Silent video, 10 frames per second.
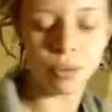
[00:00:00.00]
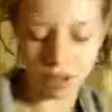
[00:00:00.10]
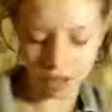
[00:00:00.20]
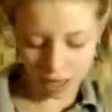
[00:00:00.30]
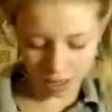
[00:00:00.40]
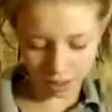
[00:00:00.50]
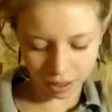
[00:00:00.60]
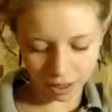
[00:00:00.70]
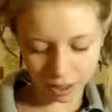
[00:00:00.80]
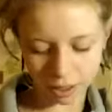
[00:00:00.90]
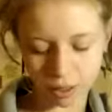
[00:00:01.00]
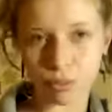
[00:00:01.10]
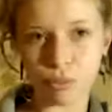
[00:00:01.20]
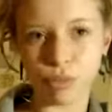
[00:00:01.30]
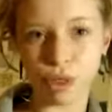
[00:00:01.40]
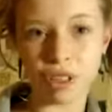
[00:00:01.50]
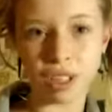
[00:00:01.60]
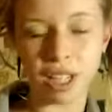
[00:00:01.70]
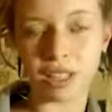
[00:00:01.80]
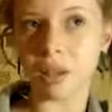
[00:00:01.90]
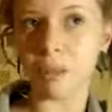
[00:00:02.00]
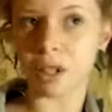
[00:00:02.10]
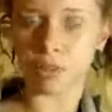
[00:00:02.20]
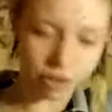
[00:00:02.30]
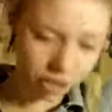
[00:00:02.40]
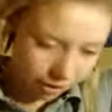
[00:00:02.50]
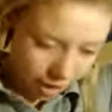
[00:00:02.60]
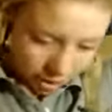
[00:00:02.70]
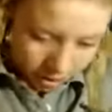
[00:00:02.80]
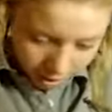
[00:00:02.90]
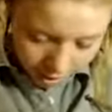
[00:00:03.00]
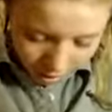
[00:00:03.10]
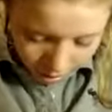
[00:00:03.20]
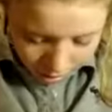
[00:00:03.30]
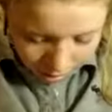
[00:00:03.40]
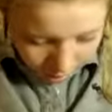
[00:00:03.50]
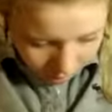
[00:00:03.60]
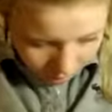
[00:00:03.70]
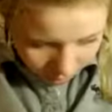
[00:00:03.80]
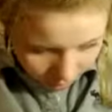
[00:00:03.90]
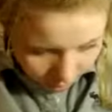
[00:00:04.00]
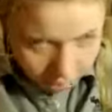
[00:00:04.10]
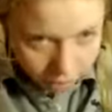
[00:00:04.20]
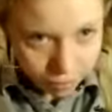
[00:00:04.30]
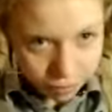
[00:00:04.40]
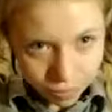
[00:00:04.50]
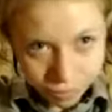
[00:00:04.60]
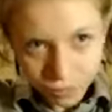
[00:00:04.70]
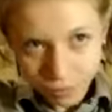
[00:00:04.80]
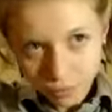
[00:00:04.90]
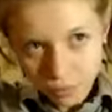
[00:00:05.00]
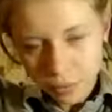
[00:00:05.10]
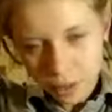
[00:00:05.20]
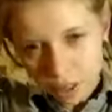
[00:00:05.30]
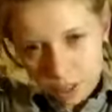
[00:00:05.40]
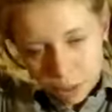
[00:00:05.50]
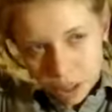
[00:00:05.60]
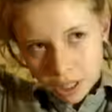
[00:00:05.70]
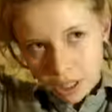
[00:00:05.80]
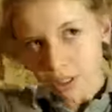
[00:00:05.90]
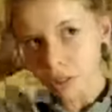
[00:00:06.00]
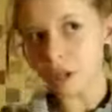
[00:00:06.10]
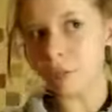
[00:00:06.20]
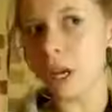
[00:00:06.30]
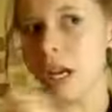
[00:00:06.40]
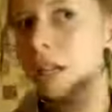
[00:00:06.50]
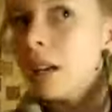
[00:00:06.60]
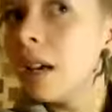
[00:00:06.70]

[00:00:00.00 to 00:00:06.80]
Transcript: want, and it usually ends up looking pretty rad. So, just pin that little dread back,